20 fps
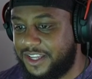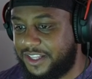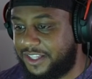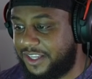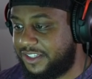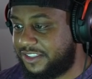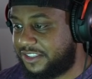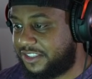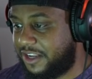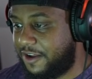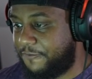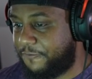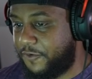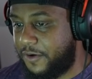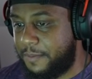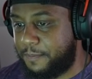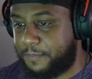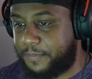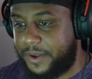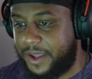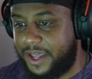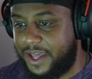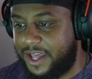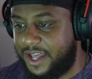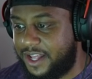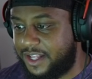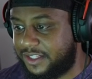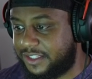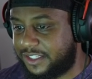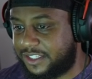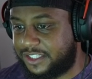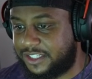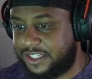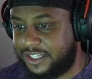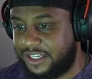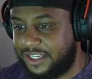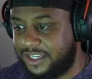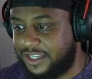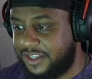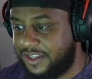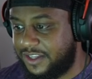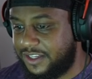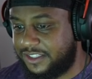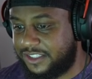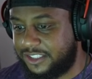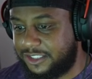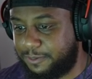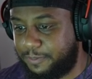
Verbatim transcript: at these different pins. Is this